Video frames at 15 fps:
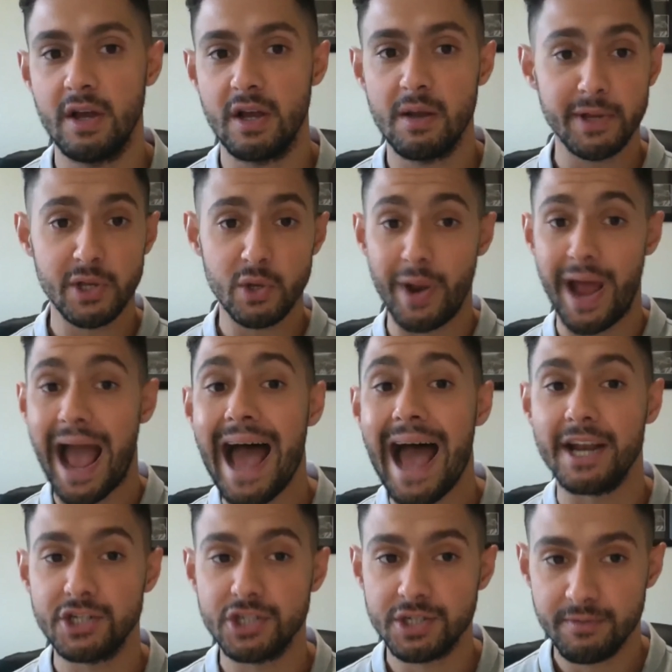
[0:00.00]
company called
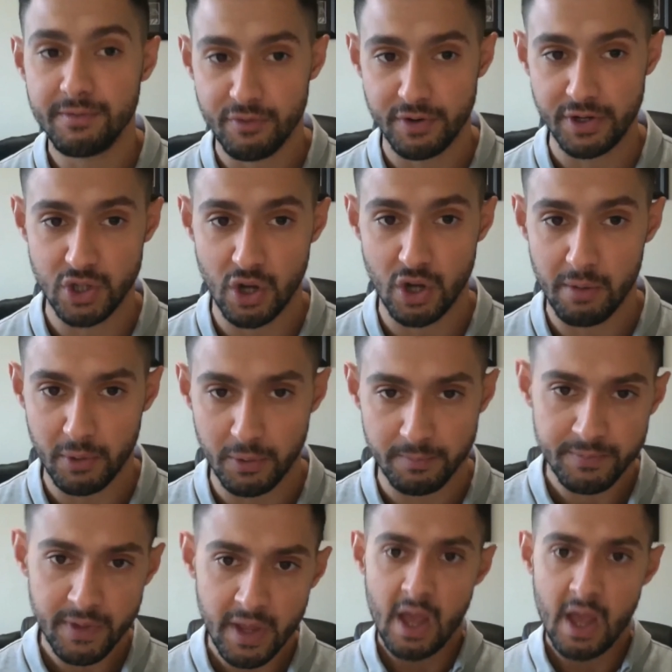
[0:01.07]
Hatch, for example.